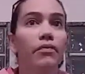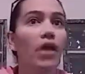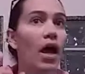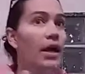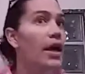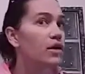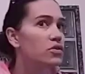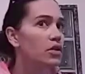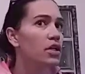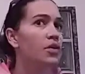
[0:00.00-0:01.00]
I
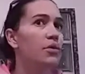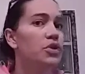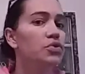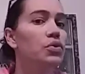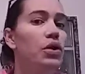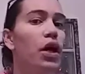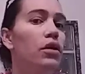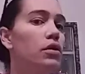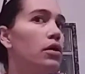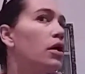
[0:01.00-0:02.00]
actually get my true
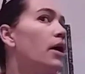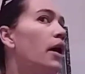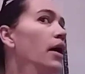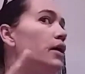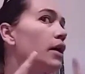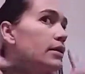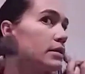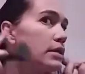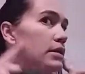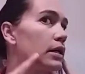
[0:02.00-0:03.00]
color. And yes,
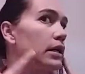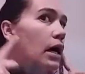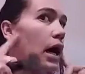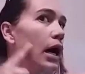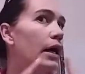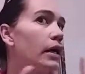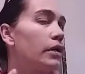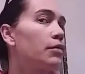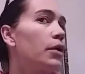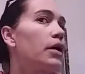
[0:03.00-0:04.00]
it's going to hide
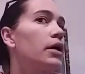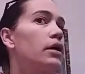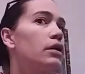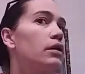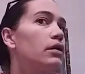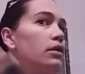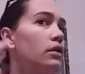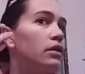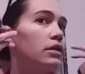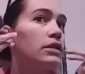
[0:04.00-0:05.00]

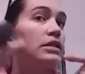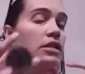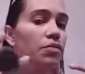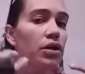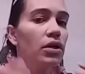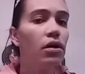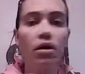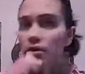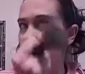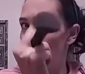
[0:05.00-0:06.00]
the deepened
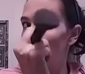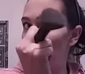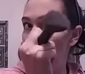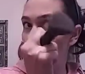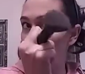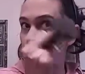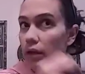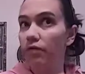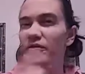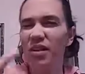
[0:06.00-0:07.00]
contour, but I'm going to
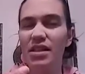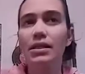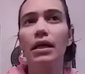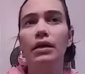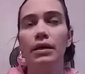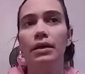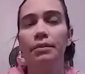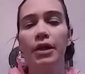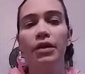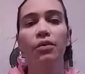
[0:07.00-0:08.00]
fix that in a
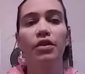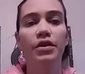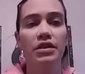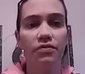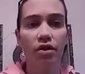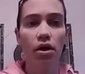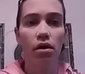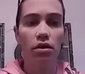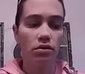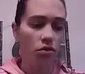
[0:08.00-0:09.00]
minute with a different
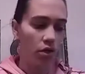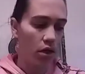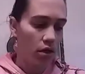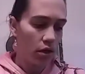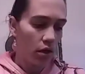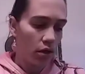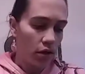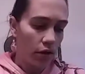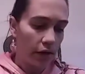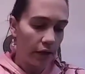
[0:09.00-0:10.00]
contour
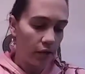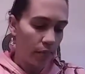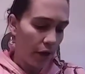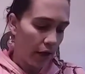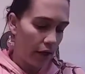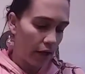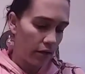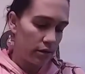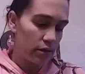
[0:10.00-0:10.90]
looking palette.